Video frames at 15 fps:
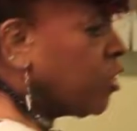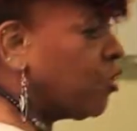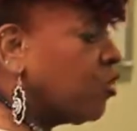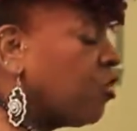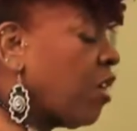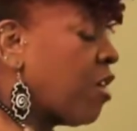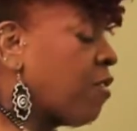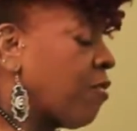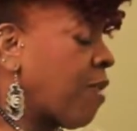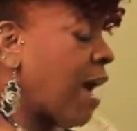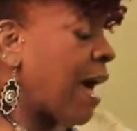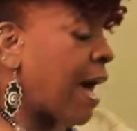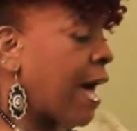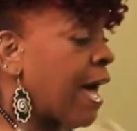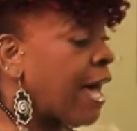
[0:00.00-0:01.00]
this truck
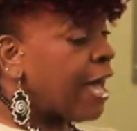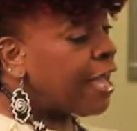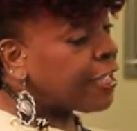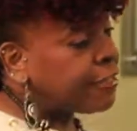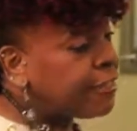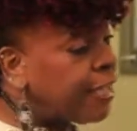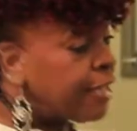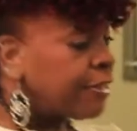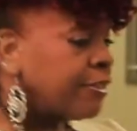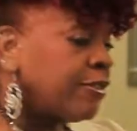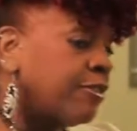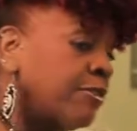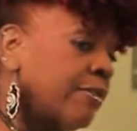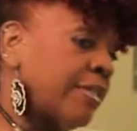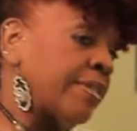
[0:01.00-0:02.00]
riding down the
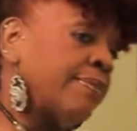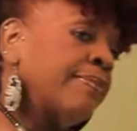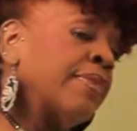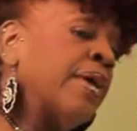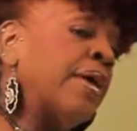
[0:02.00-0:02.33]
street,